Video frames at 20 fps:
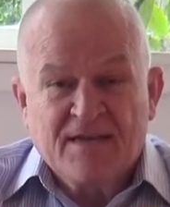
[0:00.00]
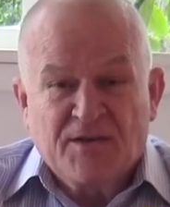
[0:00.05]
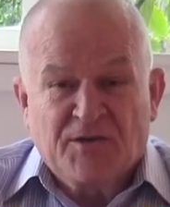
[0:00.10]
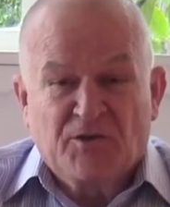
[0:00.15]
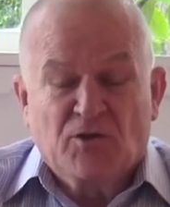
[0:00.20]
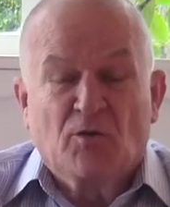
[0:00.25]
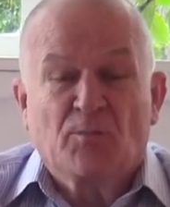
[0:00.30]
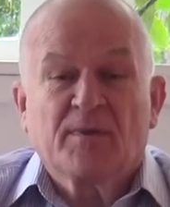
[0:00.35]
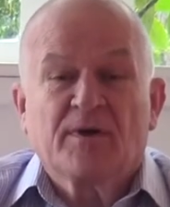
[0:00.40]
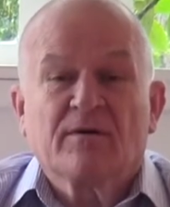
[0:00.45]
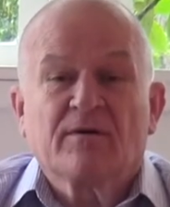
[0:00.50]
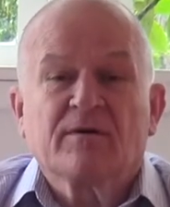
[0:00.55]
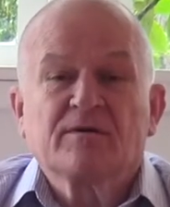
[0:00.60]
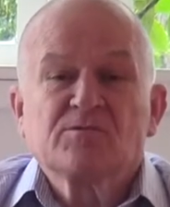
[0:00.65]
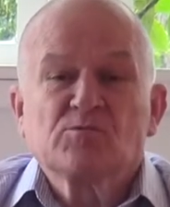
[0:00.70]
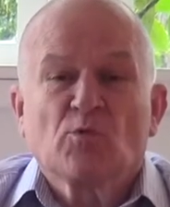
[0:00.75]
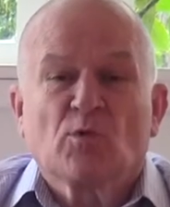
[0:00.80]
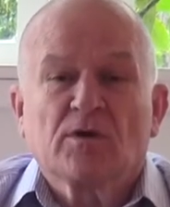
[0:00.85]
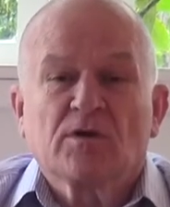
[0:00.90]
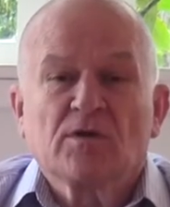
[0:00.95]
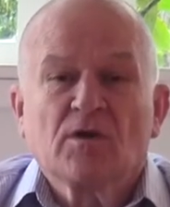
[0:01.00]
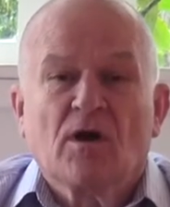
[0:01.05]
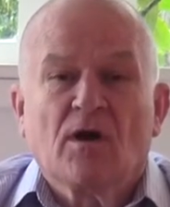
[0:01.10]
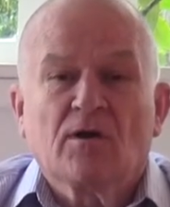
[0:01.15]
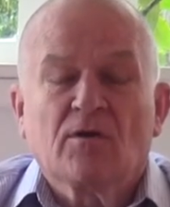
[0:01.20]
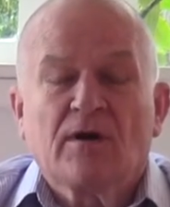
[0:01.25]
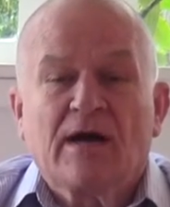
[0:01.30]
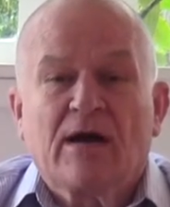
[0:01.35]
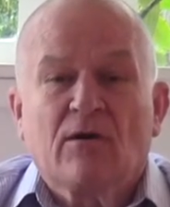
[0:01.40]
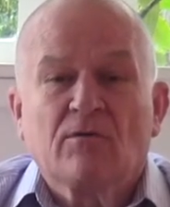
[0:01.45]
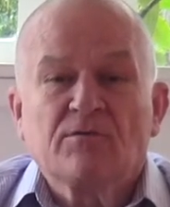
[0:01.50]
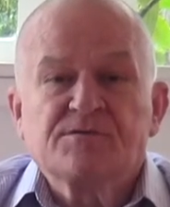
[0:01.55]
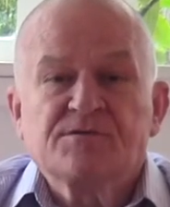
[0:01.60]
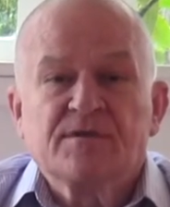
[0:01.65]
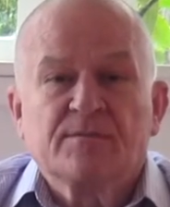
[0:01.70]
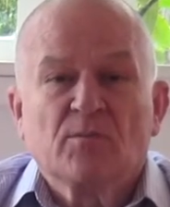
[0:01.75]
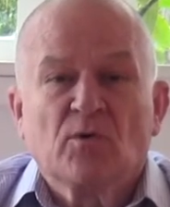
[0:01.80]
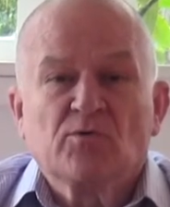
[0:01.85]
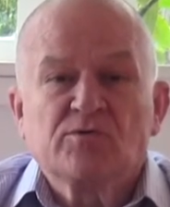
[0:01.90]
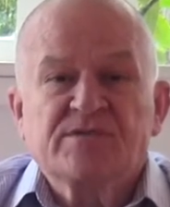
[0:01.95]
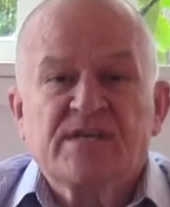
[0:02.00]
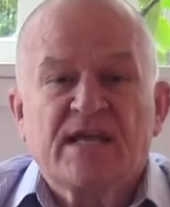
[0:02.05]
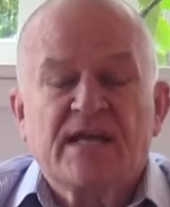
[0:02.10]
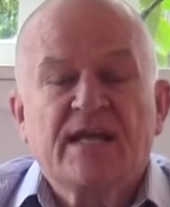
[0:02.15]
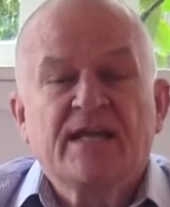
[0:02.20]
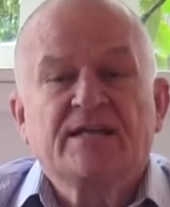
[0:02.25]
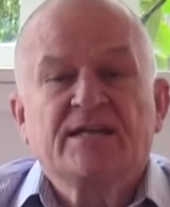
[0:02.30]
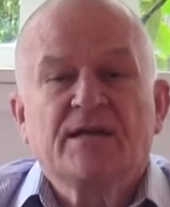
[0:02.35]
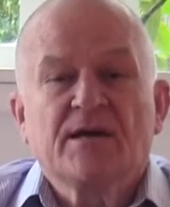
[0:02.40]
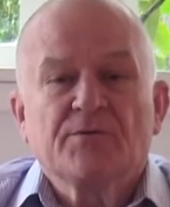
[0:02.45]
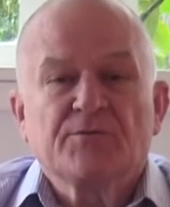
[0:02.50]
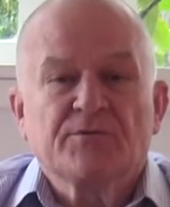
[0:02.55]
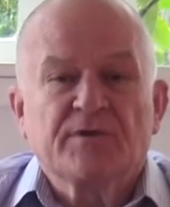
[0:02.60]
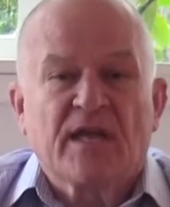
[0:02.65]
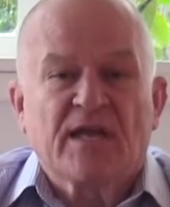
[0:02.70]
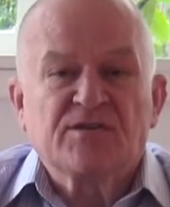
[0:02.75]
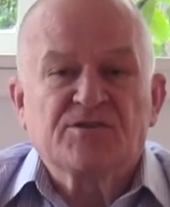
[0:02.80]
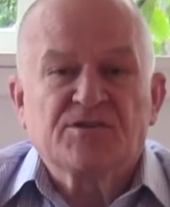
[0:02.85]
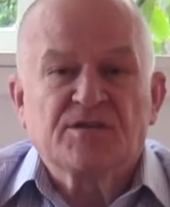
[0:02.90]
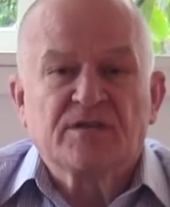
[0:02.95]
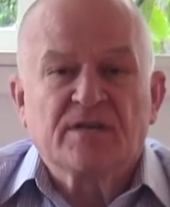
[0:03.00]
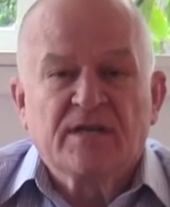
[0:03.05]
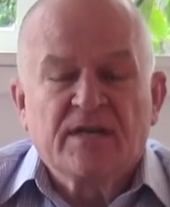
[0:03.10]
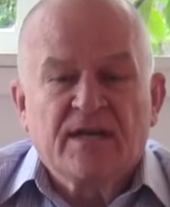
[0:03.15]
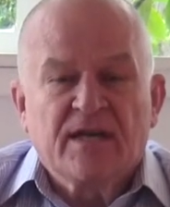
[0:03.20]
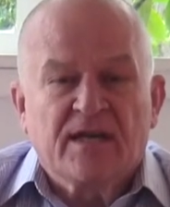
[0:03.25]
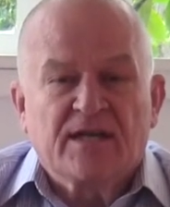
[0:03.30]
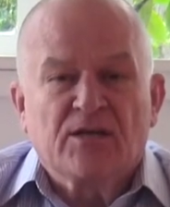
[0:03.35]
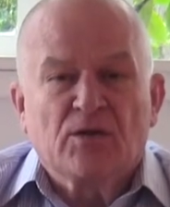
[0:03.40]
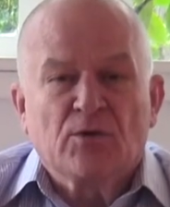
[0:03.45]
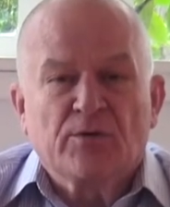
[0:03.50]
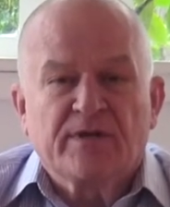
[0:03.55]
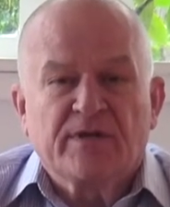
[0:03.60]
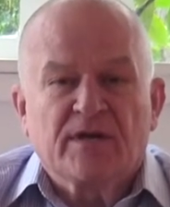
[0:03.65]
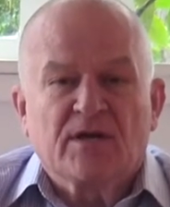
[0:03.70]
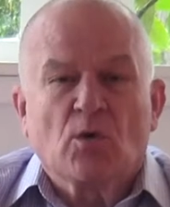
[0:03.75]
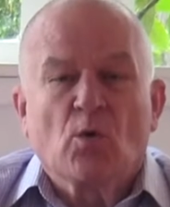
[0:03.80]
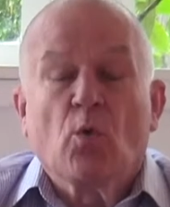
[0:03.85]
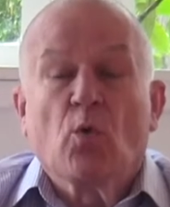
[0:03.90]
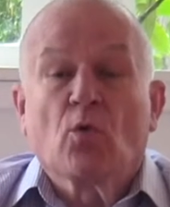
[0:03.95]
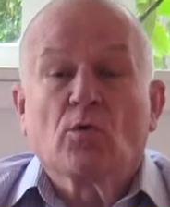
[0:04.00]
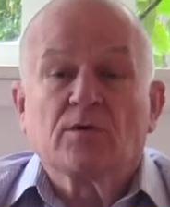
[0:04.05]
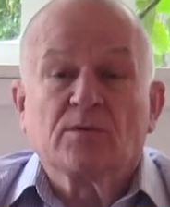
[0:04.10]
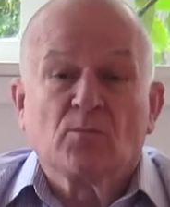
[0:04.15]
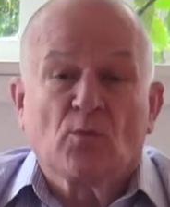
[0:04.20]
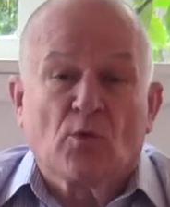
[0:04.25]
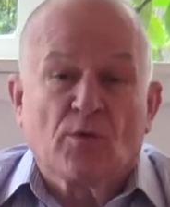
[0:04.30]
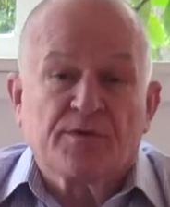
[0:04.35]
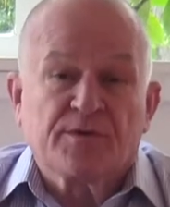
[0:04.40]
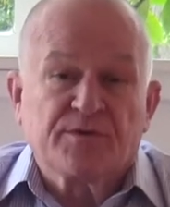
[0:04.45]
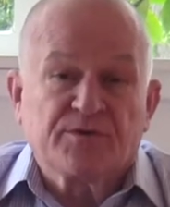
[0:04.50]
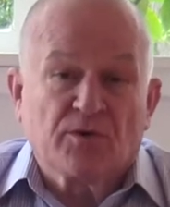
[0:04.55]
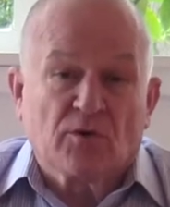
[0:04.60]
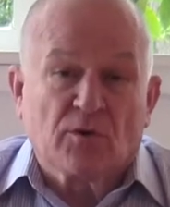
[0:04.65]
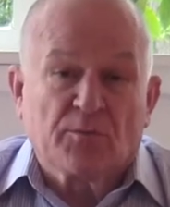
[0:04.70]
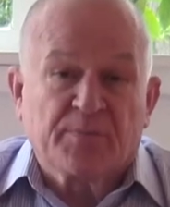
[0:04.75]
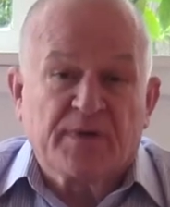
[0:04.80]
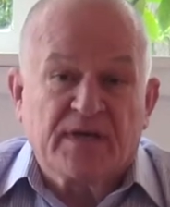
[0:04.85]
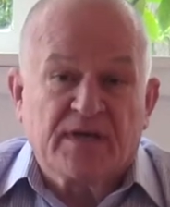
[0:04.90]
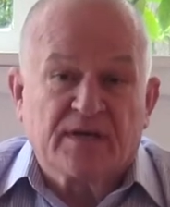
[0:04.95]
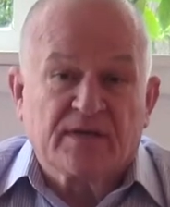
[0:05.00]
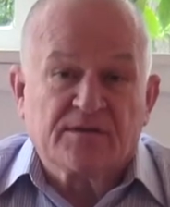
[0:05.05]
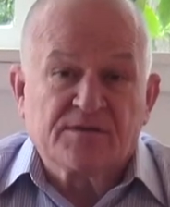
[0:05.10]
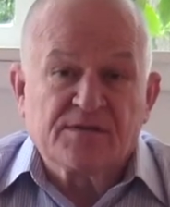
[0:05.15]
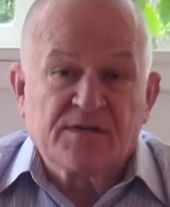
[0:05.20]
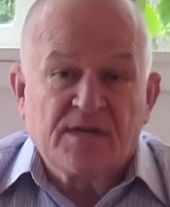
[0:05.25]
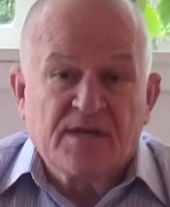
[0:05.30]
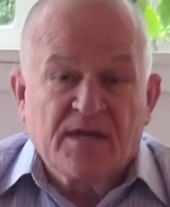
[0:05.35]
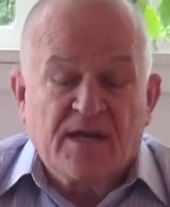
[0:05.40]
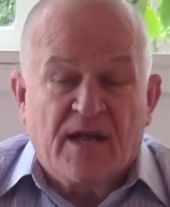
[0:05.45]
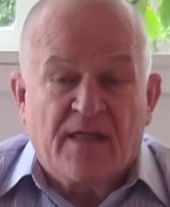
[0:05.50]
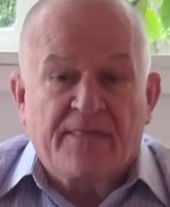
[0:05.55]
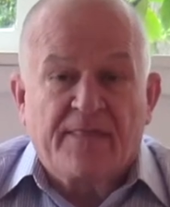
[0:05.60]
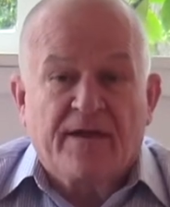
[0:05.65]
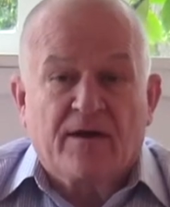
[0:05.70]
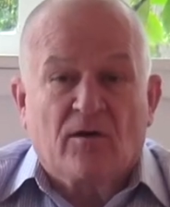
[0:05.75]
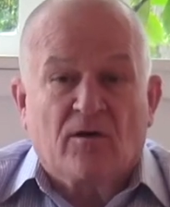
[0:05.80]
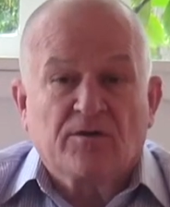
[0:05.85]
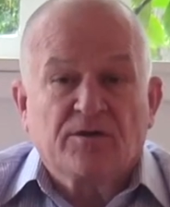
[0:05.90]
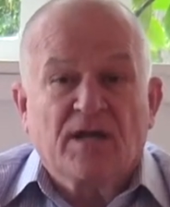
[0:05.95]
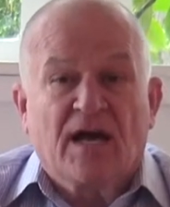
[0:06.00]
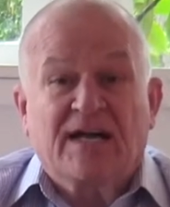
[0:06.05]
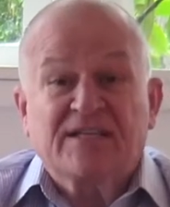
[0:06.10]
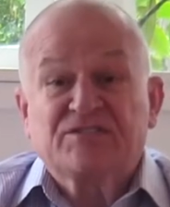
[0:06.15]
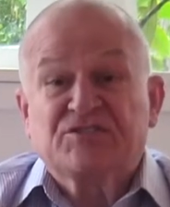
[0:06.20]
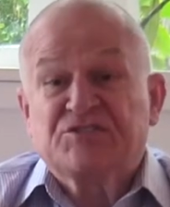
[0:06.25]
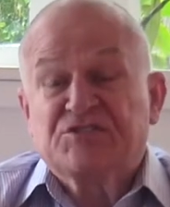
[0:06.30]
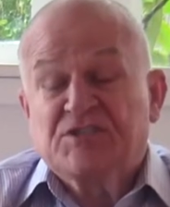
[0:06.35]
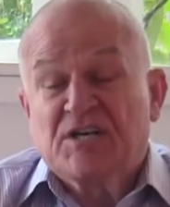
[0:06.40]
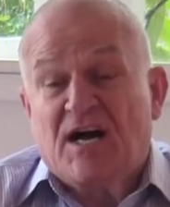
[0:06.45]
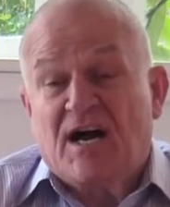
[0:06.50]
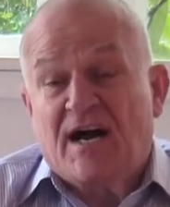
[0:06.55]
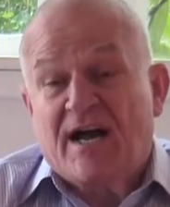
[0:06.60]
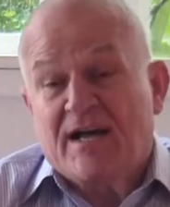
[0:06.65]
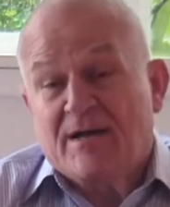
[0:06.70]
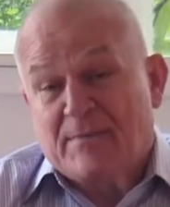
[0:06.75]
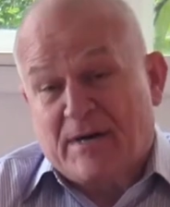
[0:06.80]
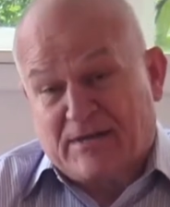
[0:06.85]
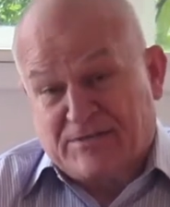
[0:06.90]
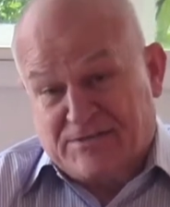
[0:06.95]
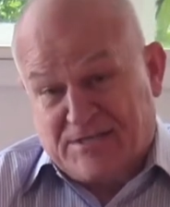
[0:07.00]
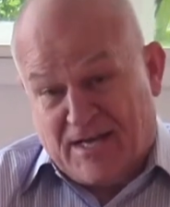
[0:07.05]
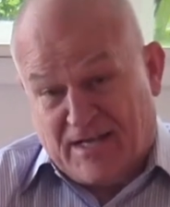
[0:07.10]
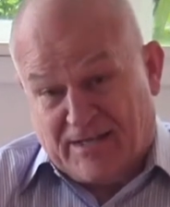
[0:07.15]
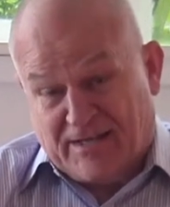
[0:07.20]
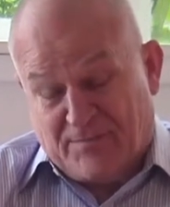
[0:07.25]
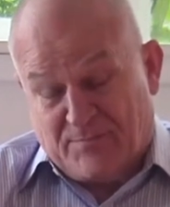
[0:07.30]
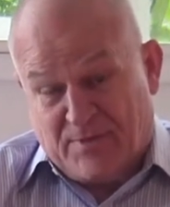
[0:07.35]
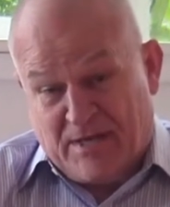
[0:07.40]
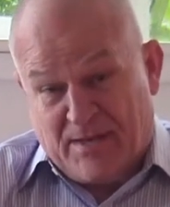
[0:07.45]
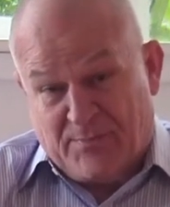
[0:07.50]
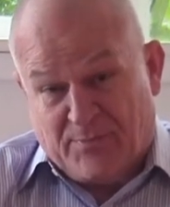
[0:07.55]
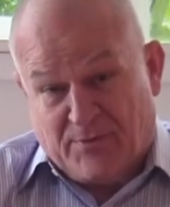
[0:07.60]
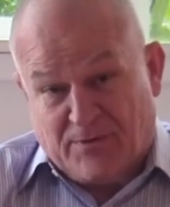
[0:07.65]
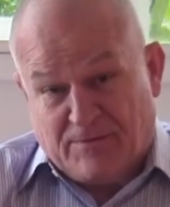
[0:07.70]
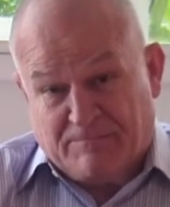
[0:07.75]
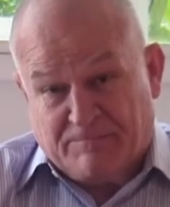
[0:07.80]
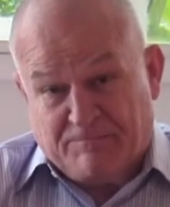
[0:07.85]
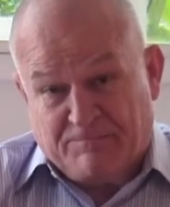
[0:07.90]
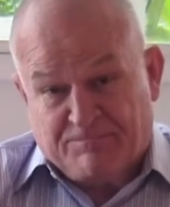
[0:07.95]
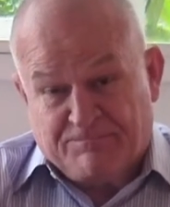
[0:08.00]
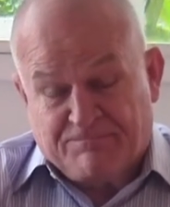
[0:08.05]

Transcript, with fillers: You know, Americans work longer hours than most any other nation, including a quarter more than Europeans, and they are not shy about telling people.